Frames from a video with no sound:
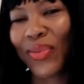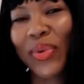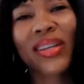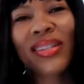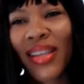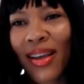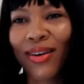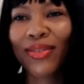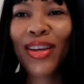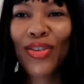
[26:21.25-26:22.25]
we can
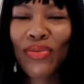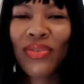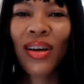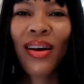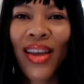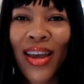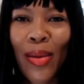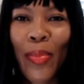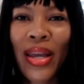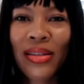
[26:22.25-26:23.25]
tell that you've done an
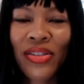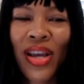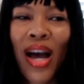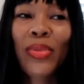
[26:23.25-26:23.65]
amazing job